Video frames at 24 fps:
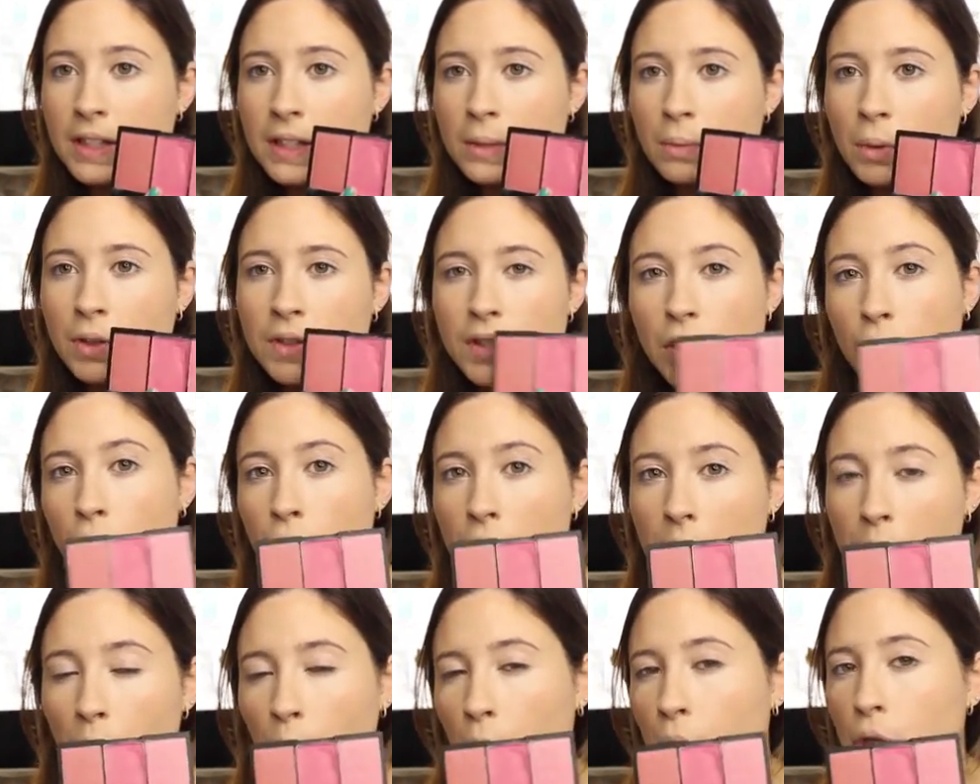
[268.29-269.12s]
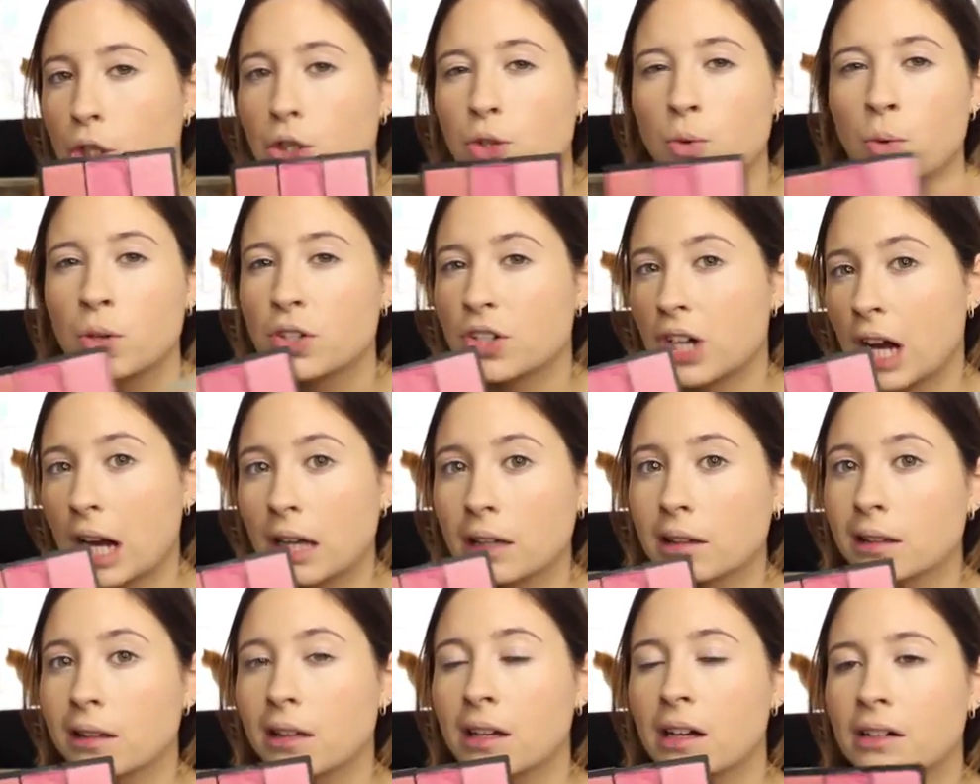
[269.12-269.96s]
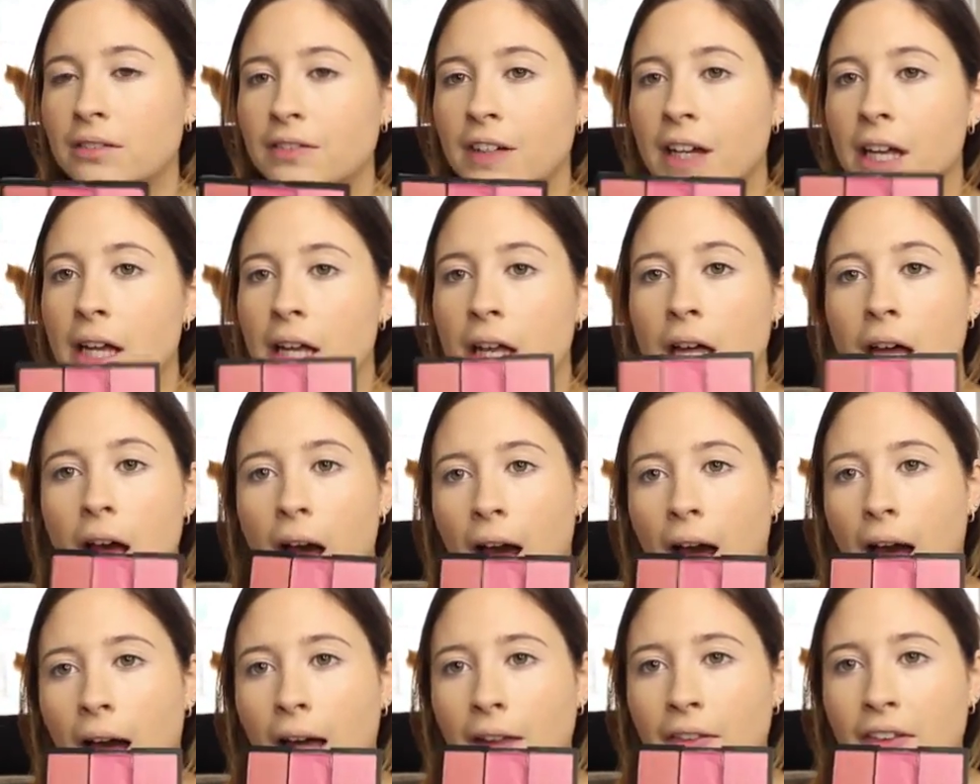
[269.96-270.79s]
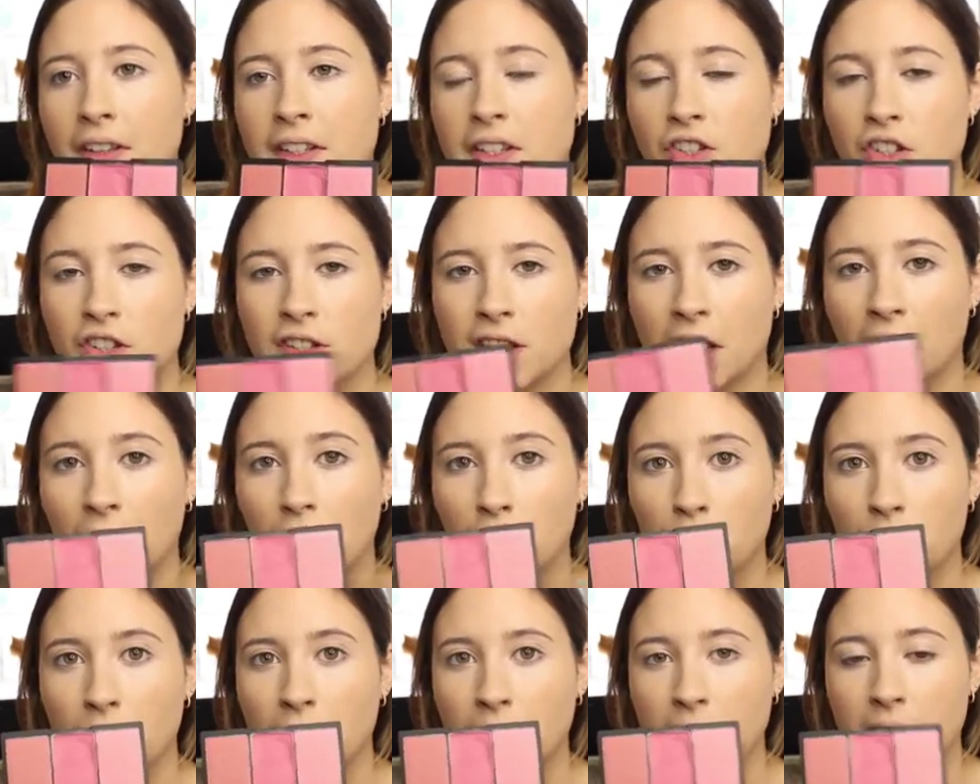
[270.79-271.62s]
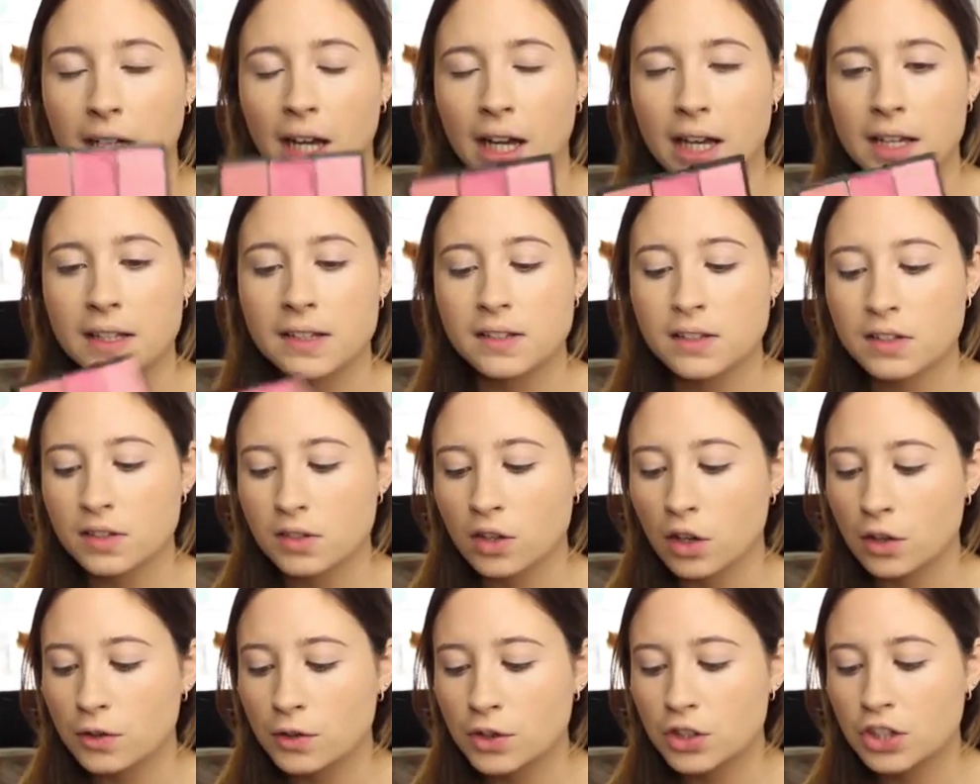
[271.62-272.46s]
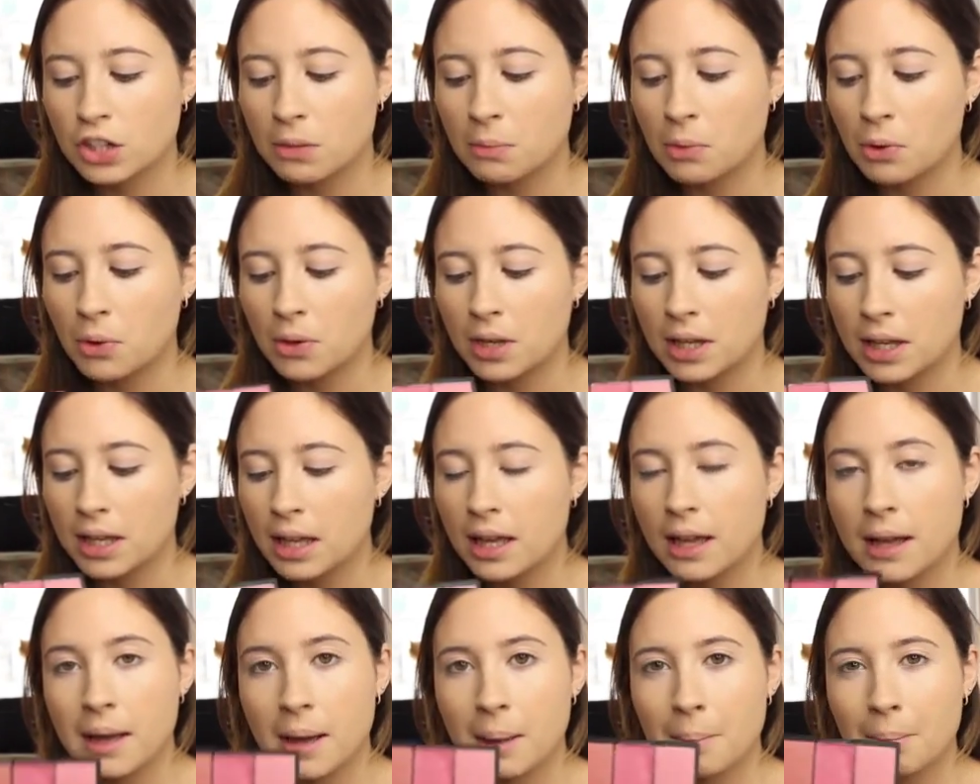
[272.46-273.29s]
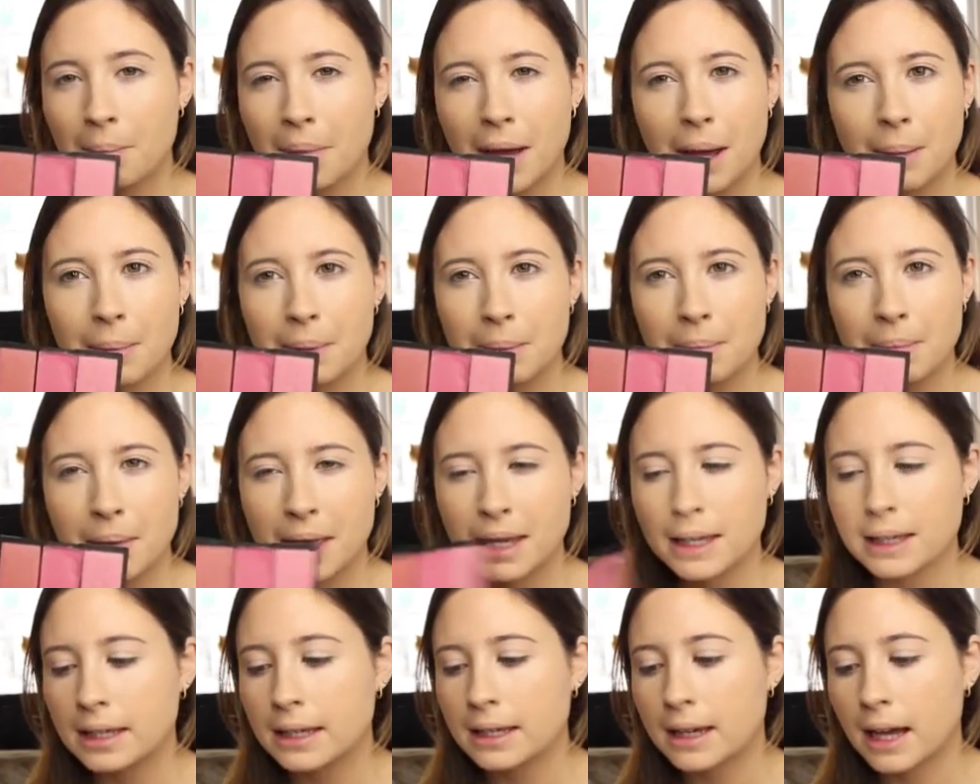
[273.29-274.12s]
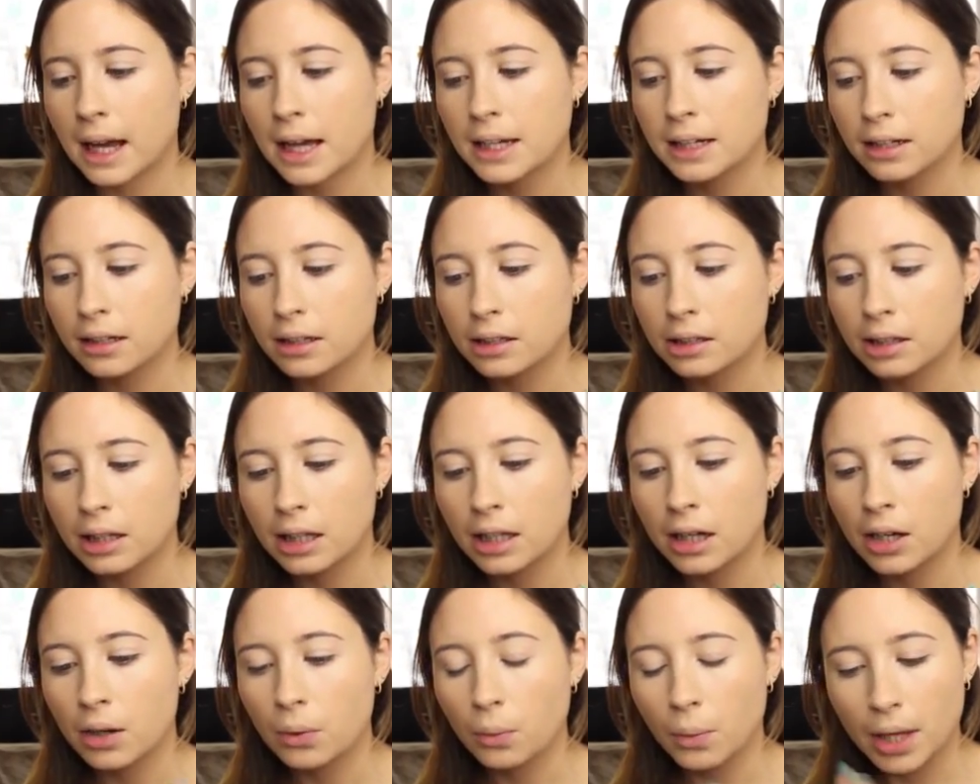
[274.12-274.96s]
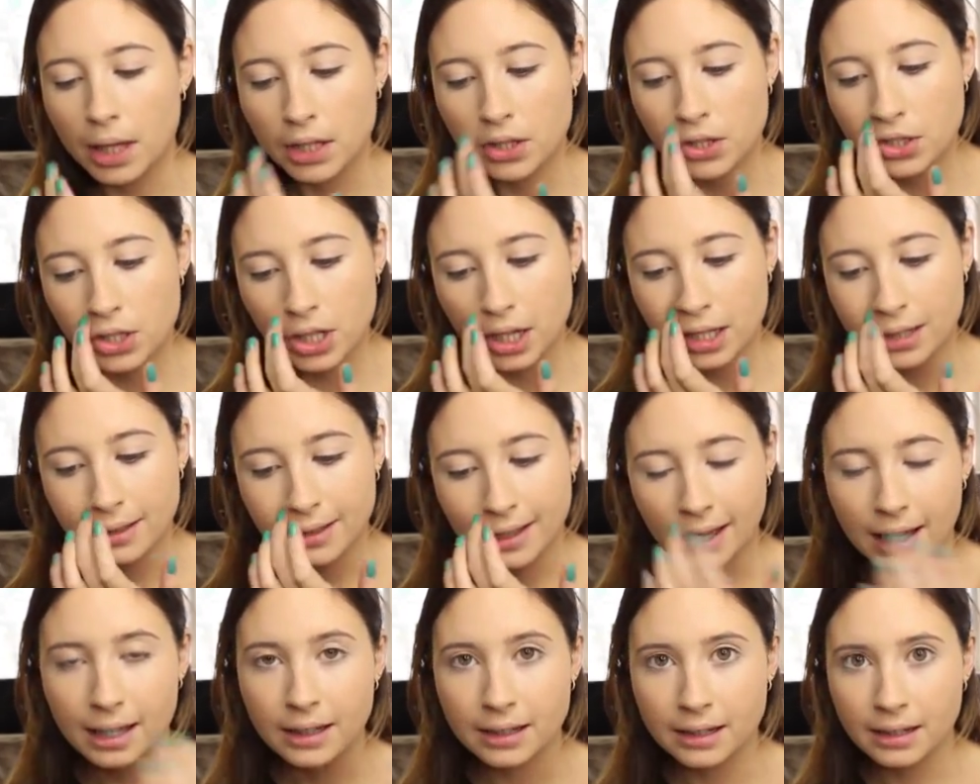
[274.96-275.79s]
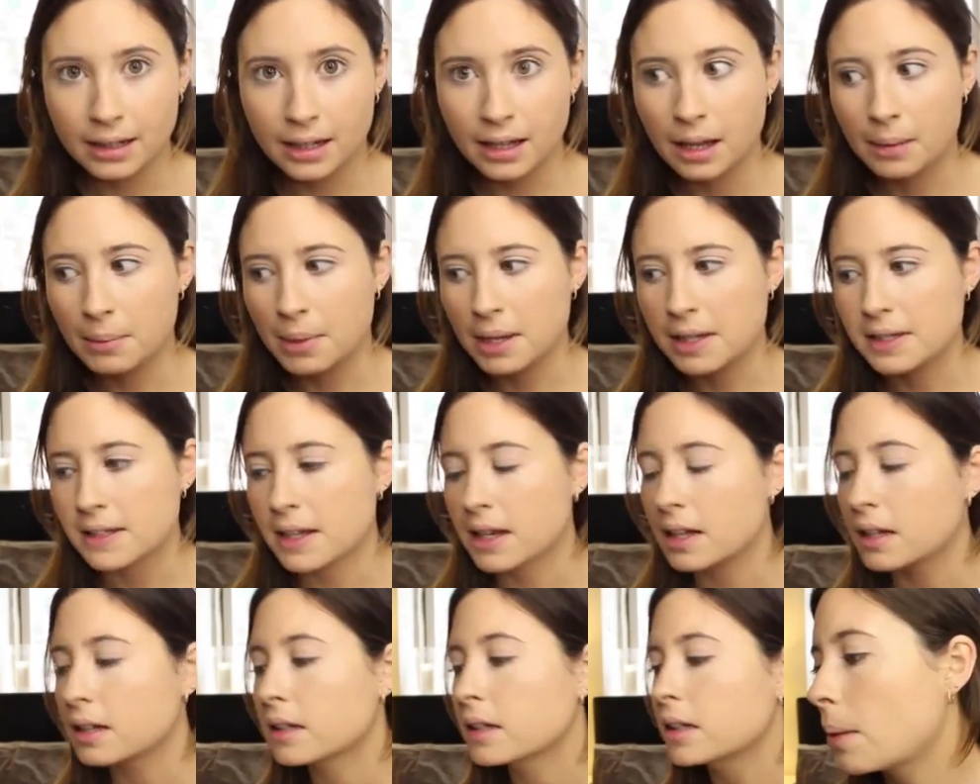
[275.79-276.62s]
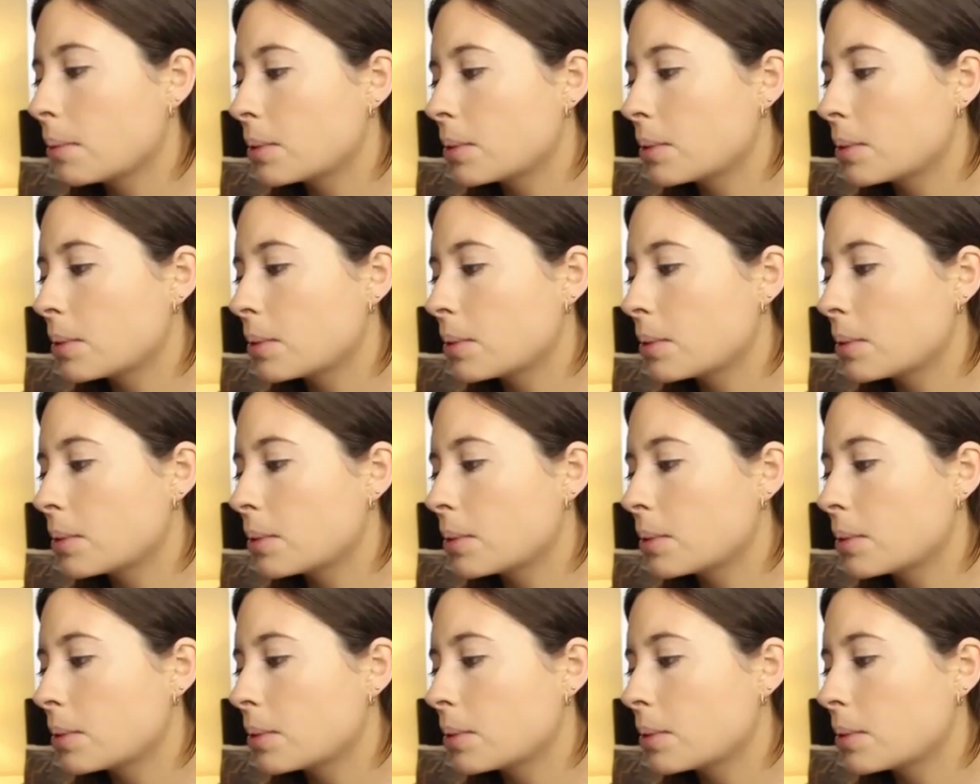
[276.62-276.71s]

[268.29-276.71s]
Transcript: This one's a cream product, which I love, and this is just like a really nice sort of shimmery Barbie pinky kind of colour, which again, amazing.